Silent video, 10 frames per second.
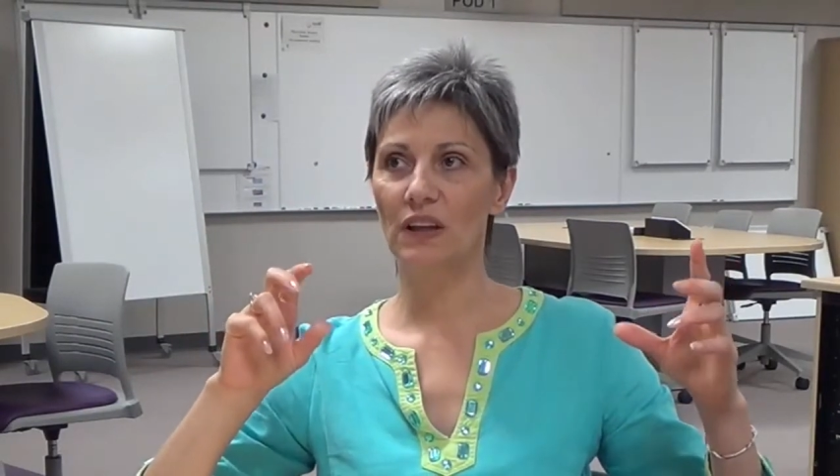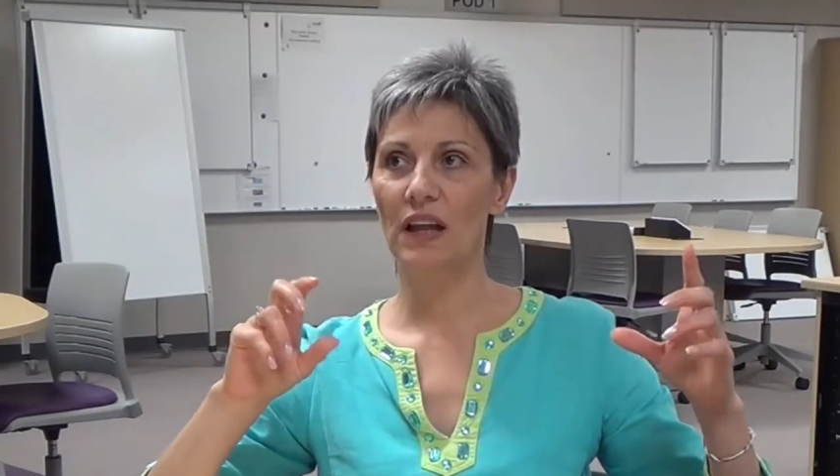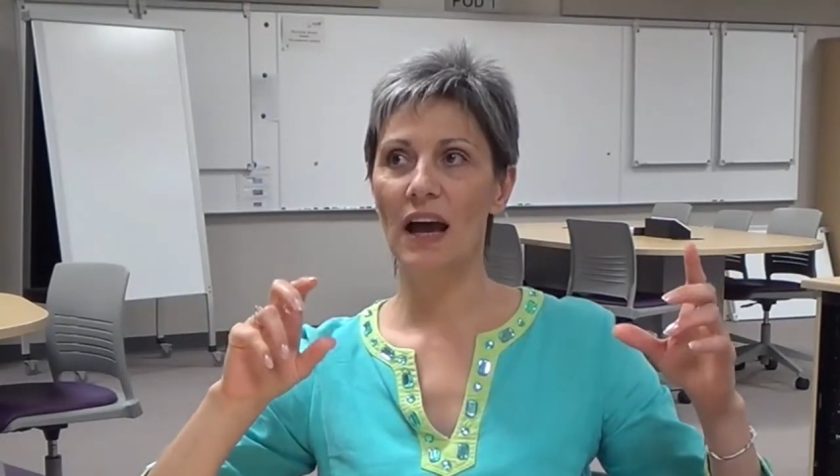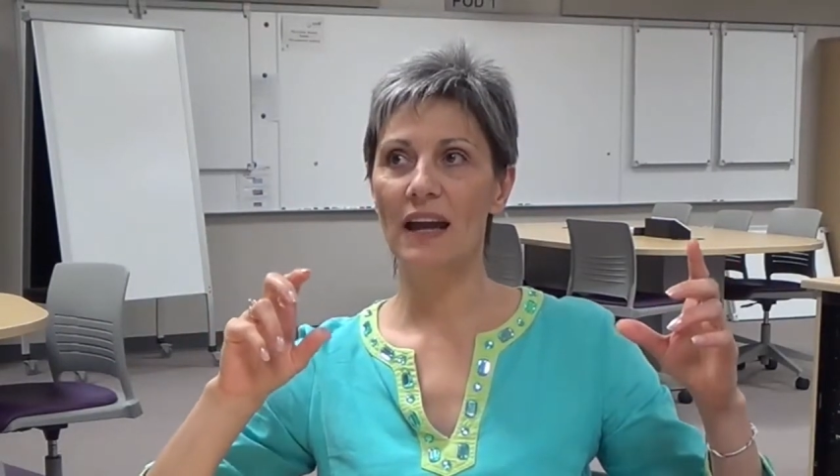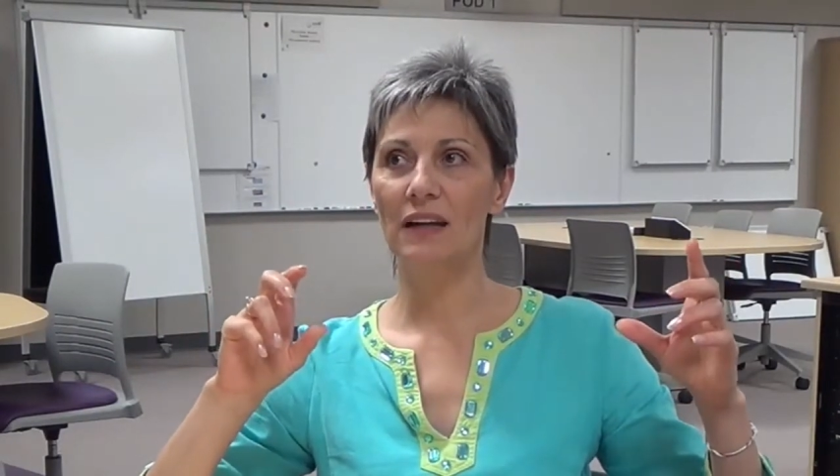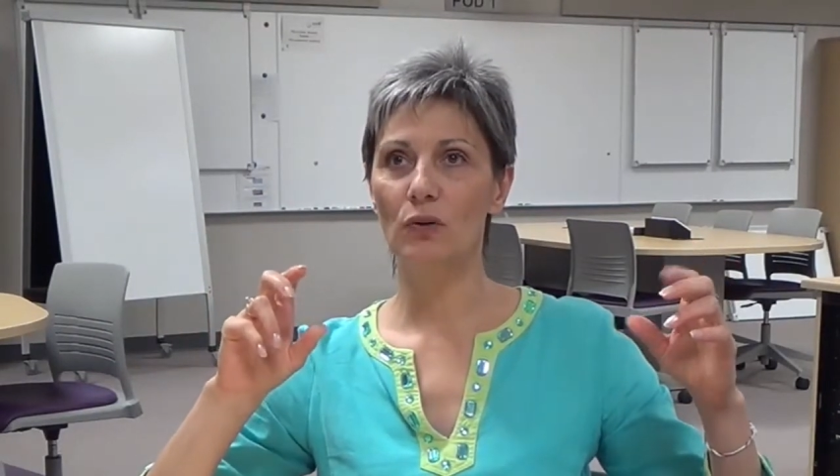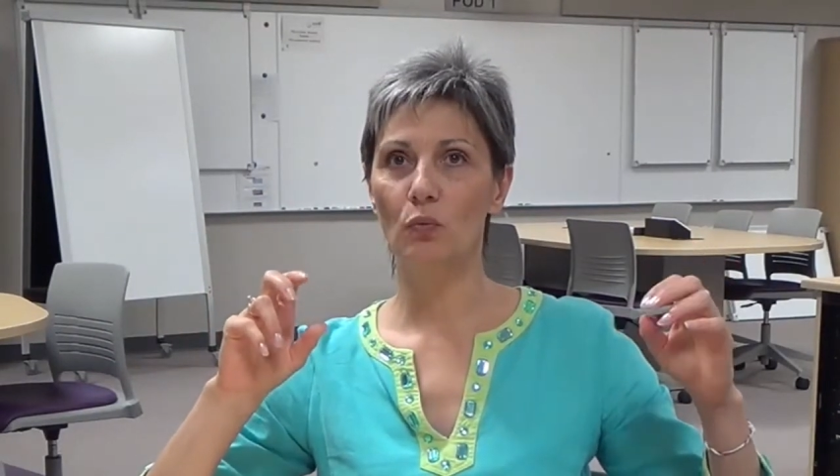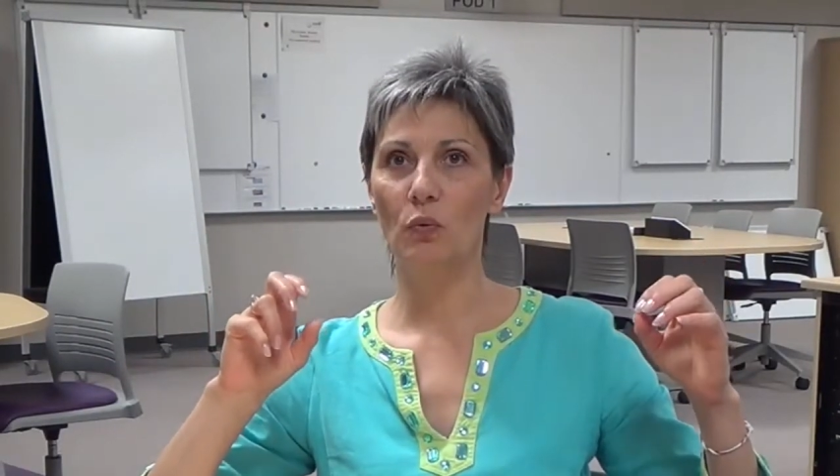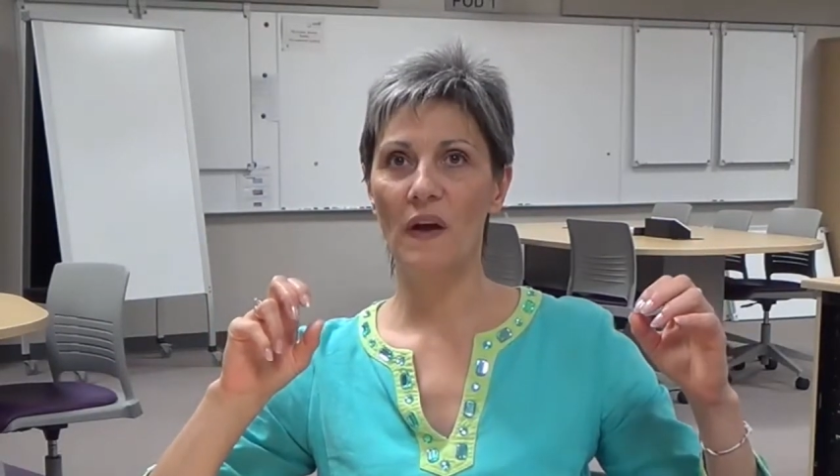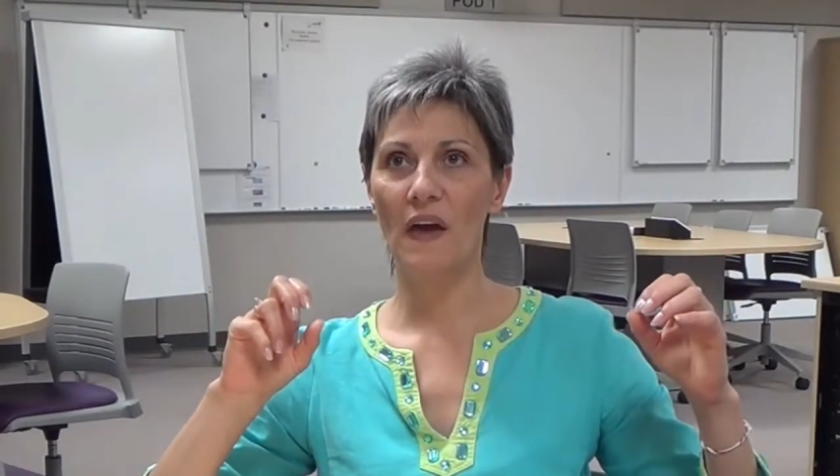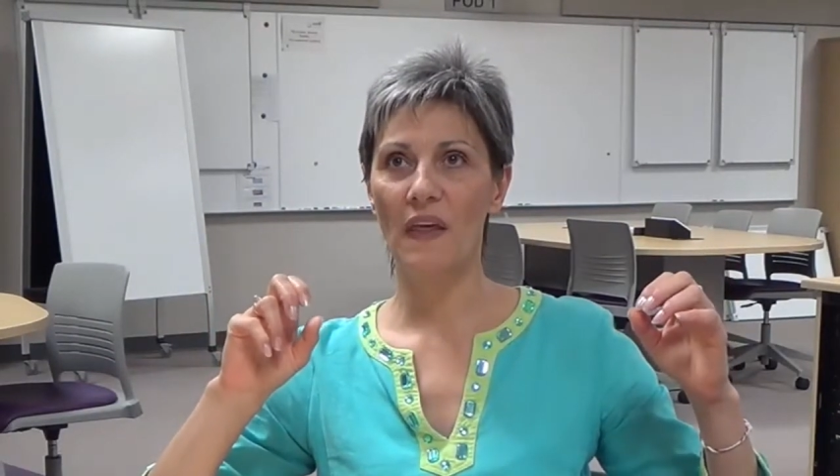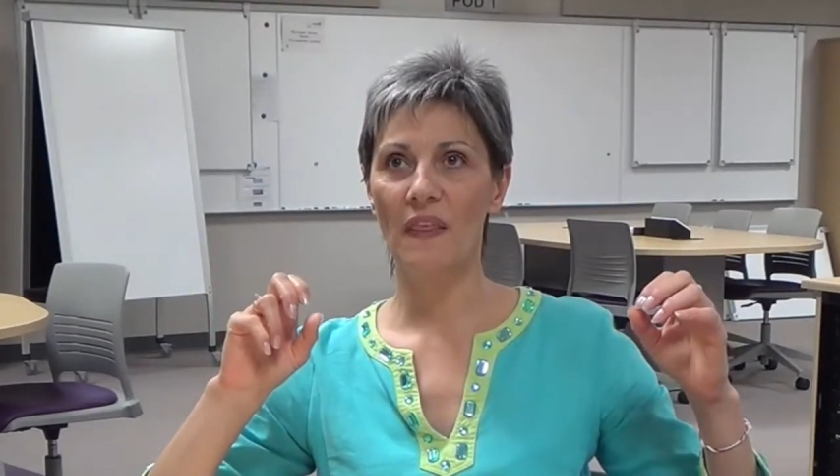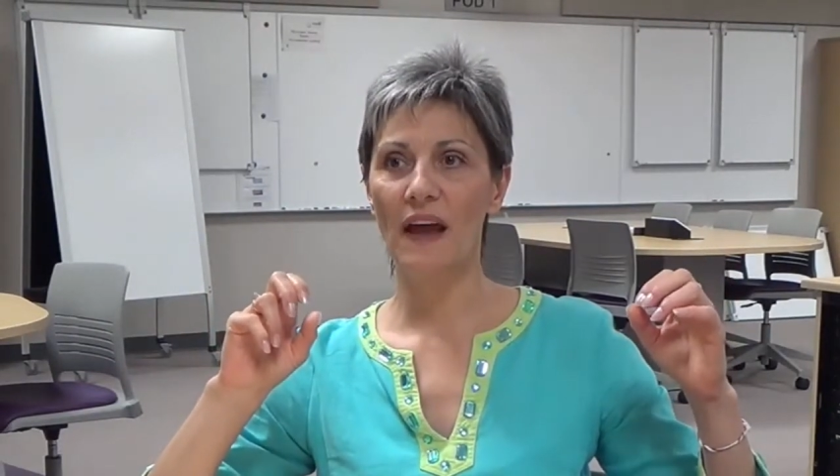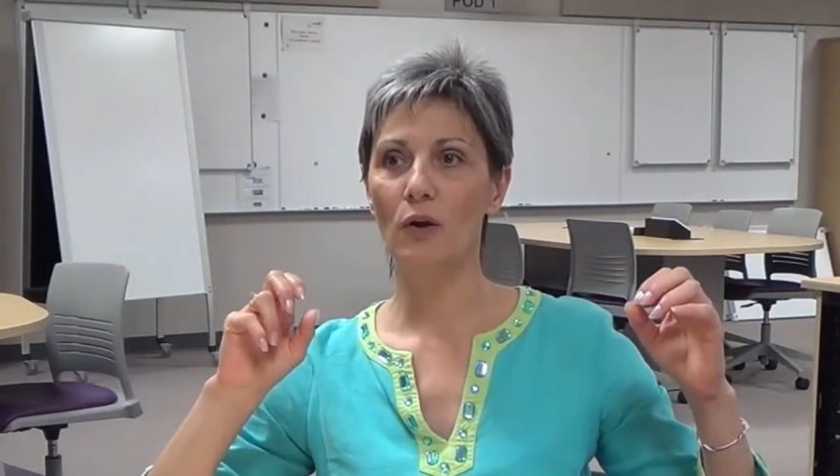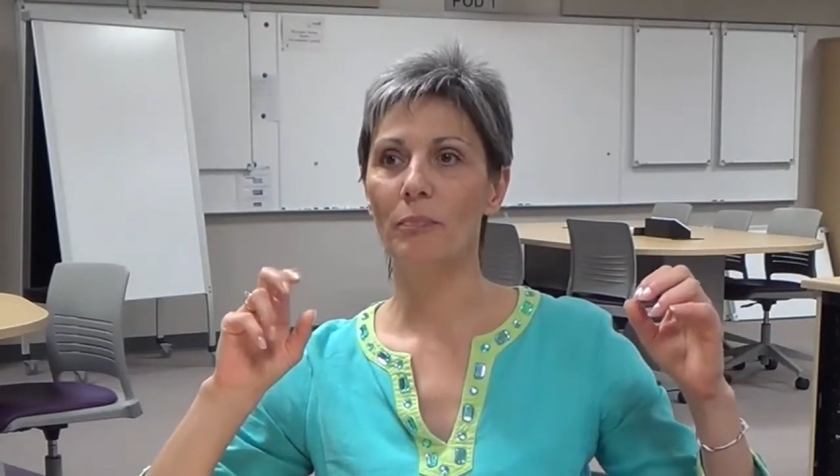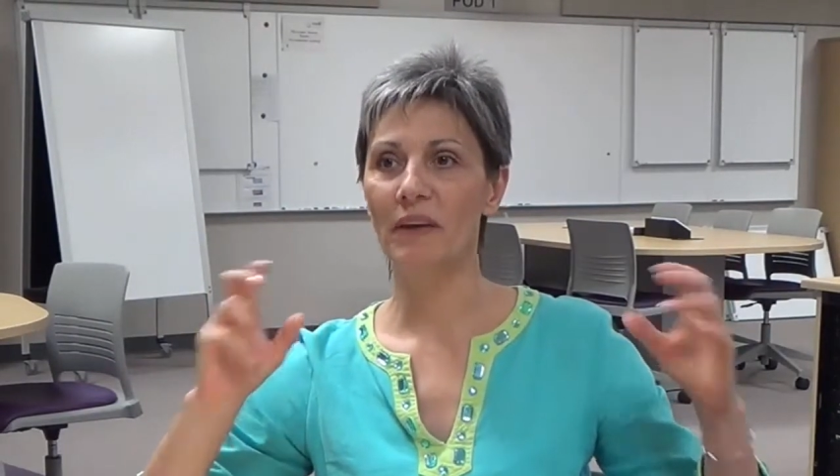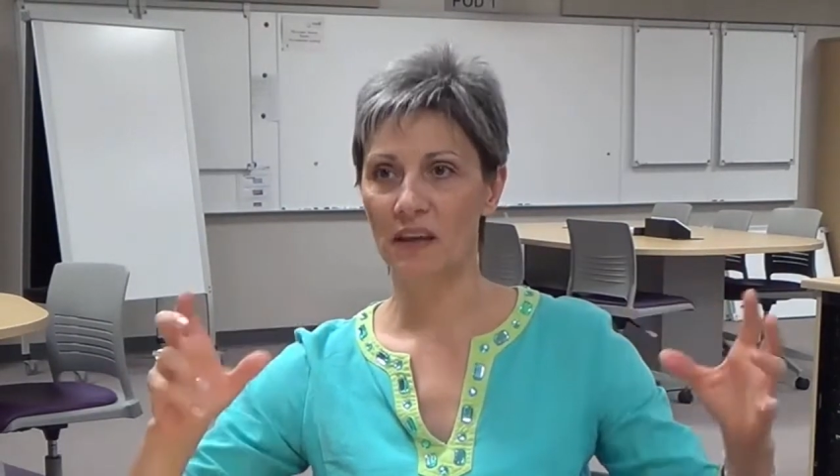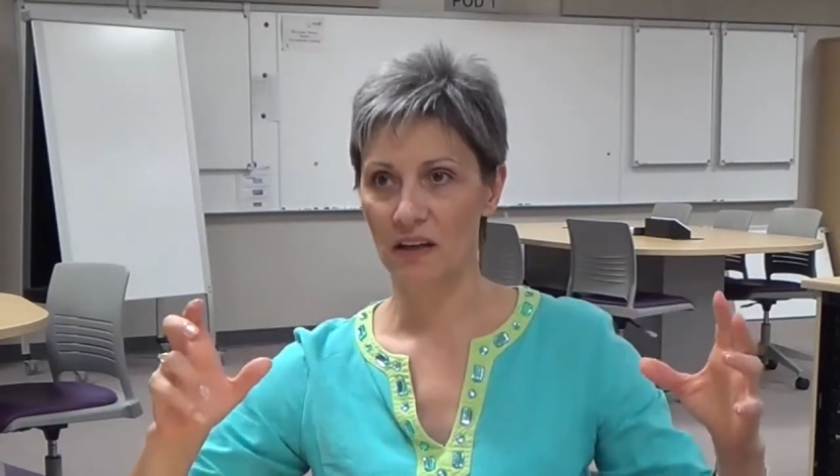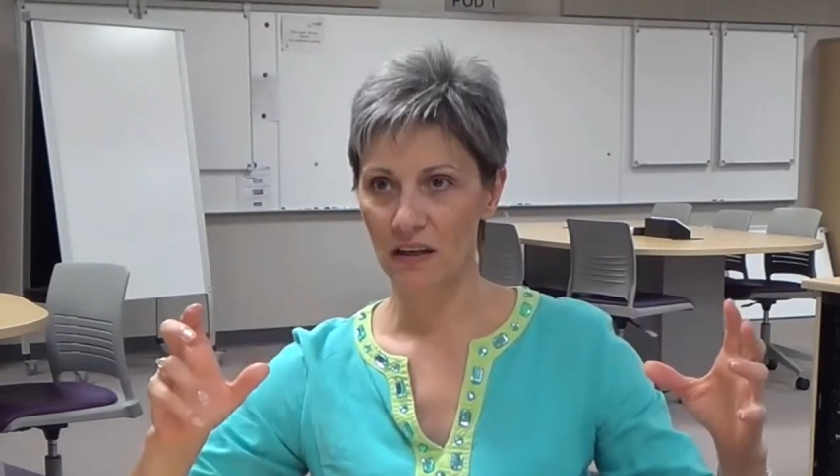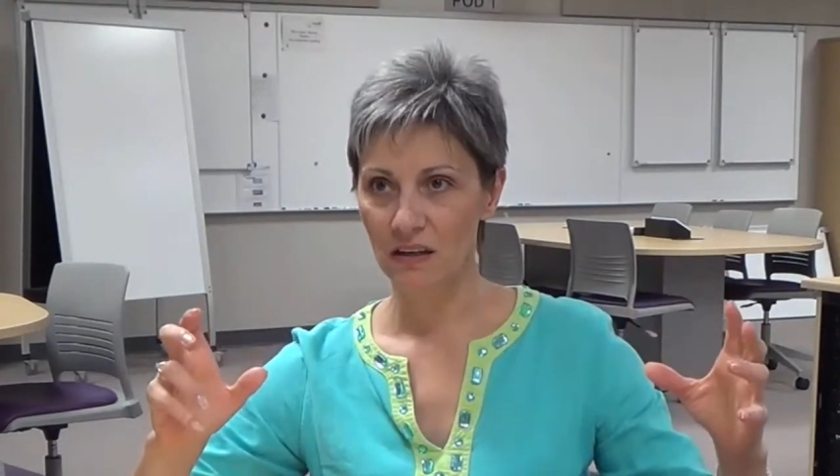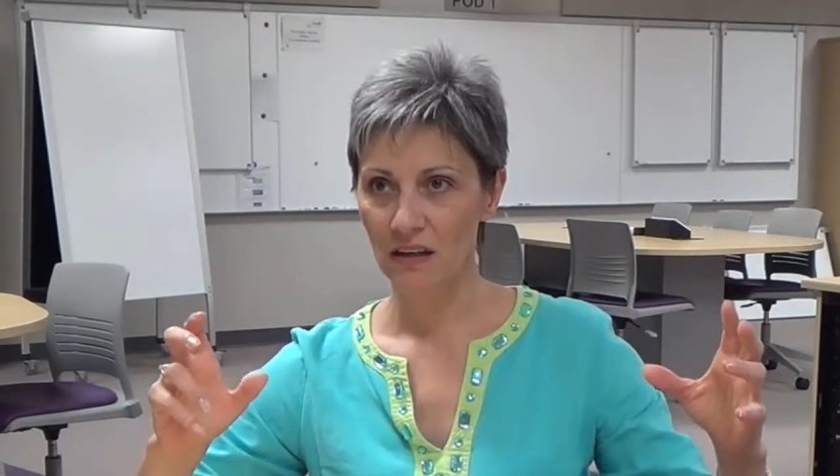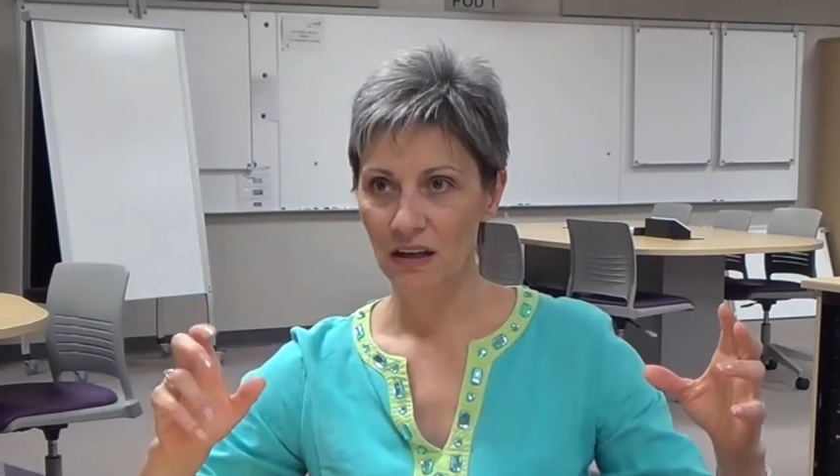align with an opinion.